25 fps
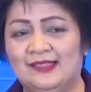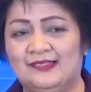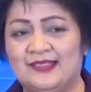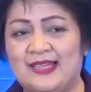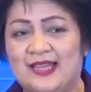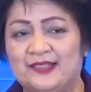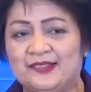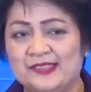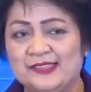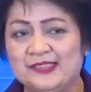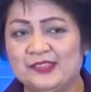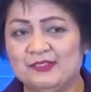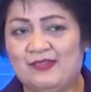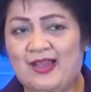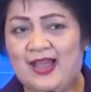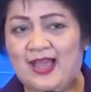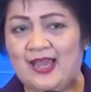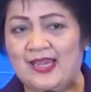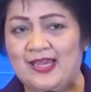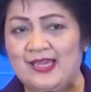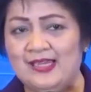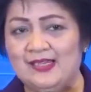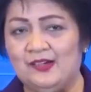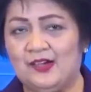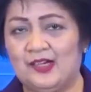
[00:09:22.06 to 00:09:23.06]
That is
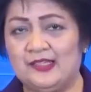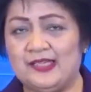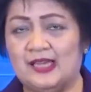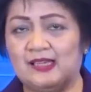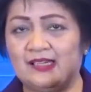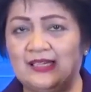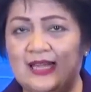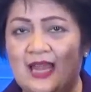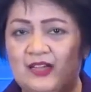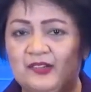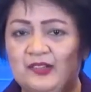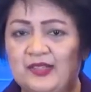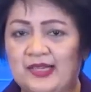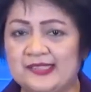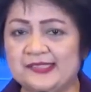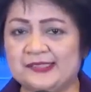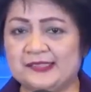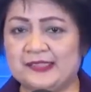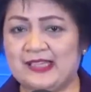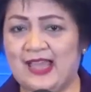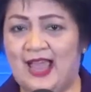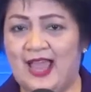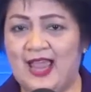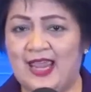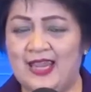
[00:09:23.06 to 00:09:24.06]
why on a cloudless
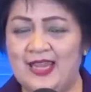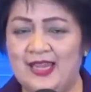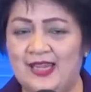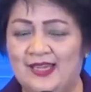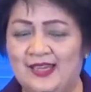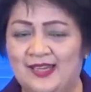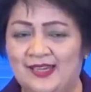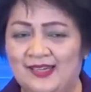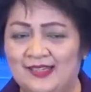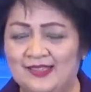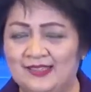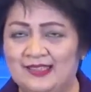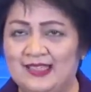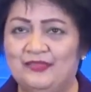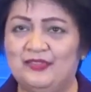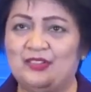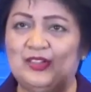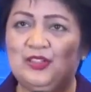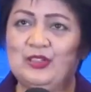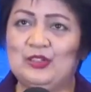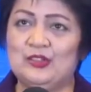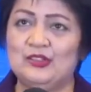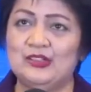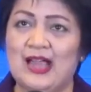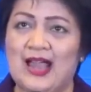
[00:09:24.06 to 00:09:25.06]
sky, if
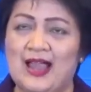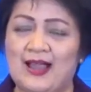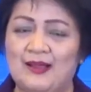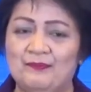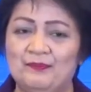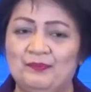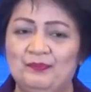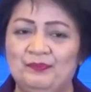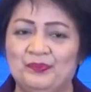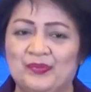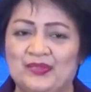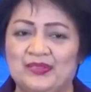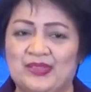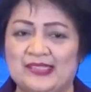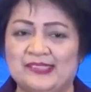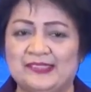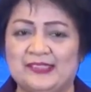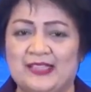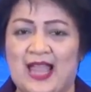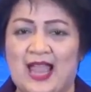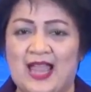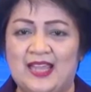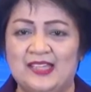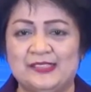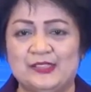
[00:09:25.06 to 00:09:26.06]
you look up, the
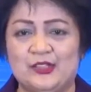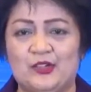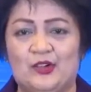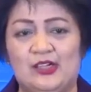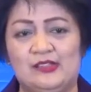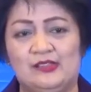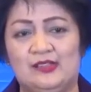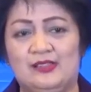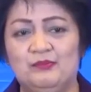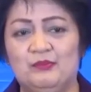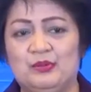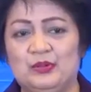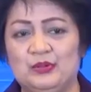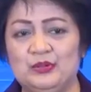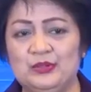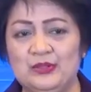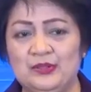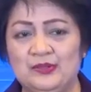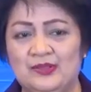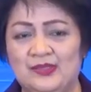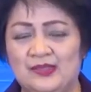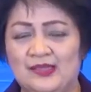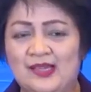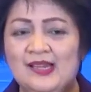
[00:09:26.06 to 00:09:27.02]
sky is colored blue,